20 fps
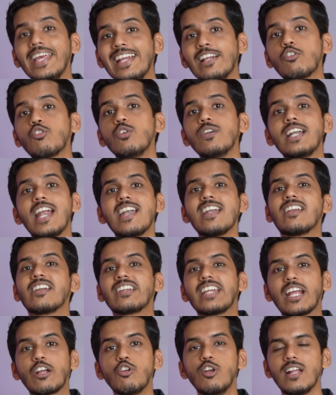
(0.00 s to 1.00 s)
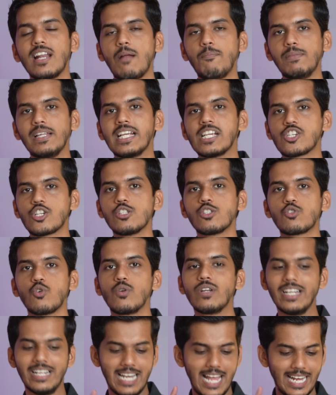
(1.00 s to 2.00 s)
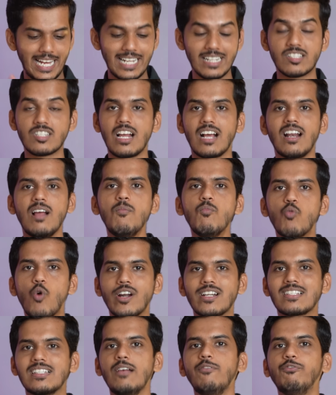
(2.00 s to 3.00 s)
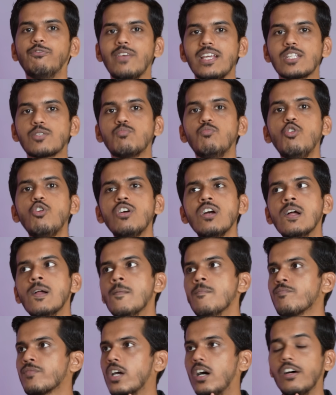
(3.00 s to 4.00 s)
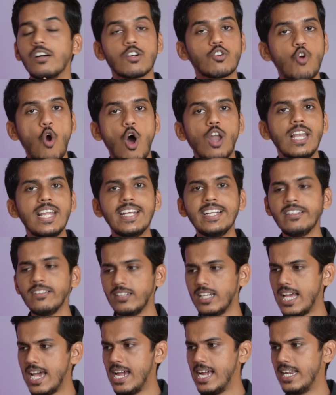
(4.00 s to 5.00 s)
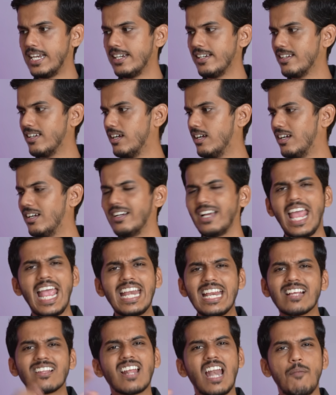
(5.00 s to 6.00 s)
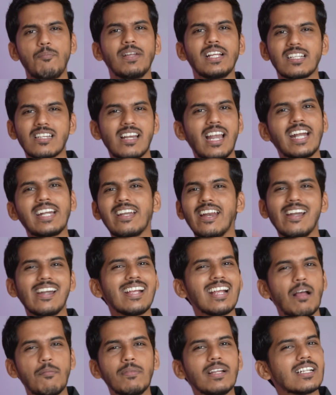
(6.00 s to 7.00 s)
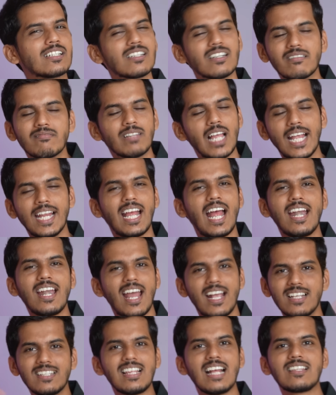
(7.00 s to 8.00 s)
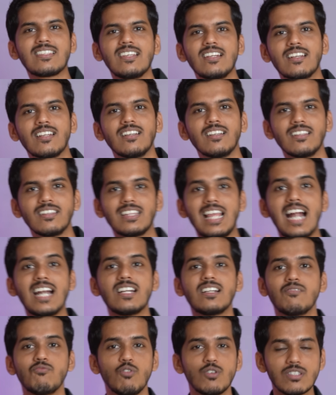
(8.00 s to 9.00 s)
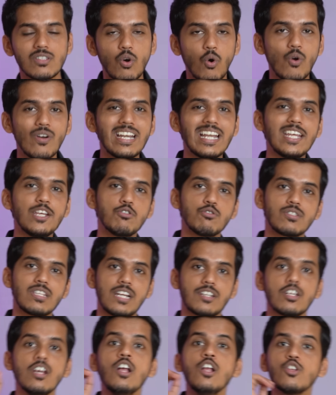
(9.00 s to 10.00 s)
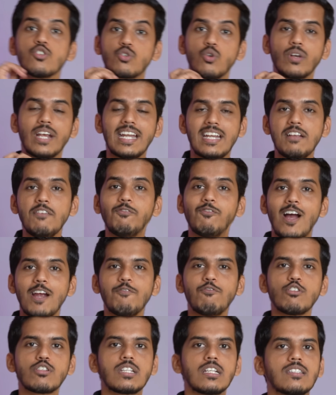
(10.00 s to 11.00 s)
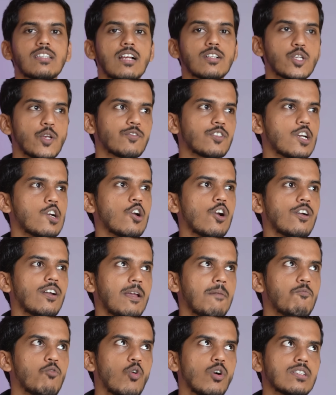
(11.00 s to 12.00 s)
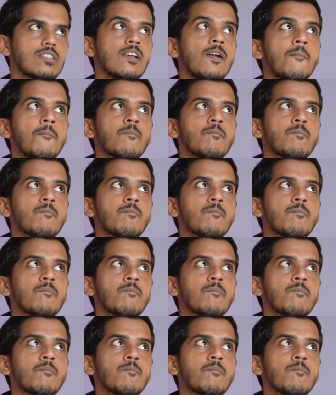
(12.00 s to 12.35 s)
included regular applications only like Instagram, WhatsApp, Facebook, calling, and any other application like trading application, and I guess that's it. That was the only usage. So getting 5 to 6 hours of screen on time was